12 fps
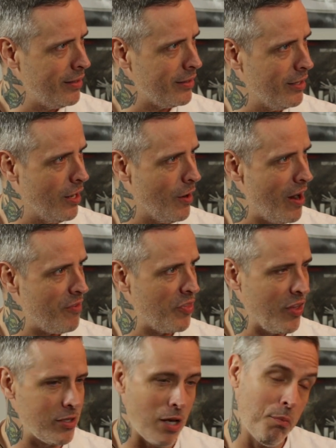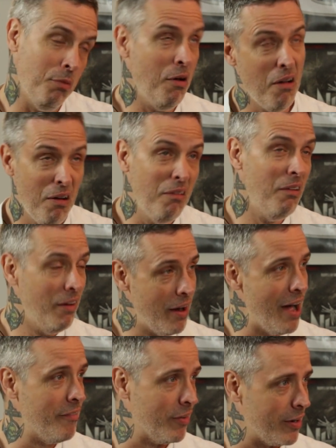You know, everything's like,
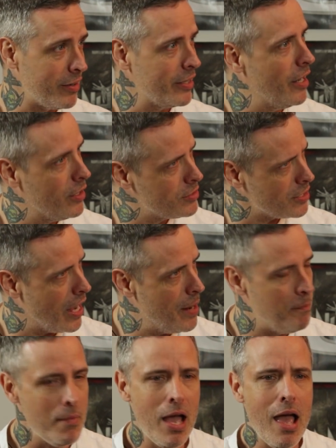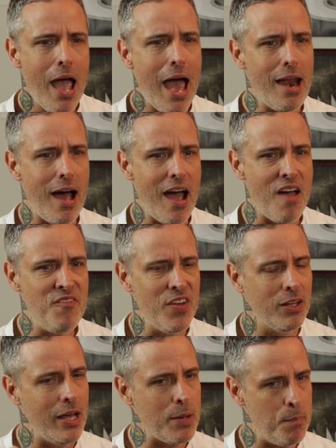whatever, you know, type. And I
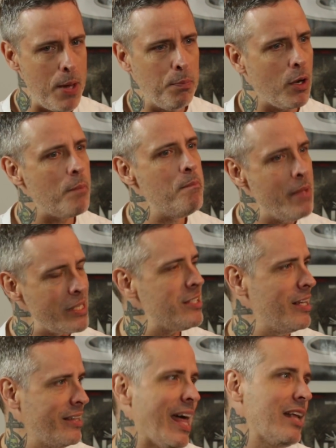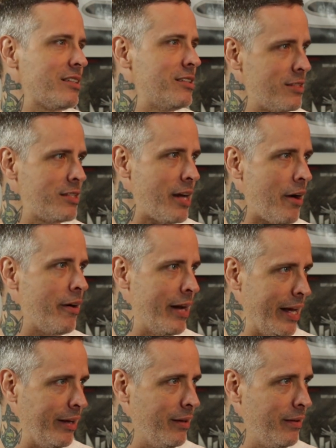feel like people are missing that sincerity.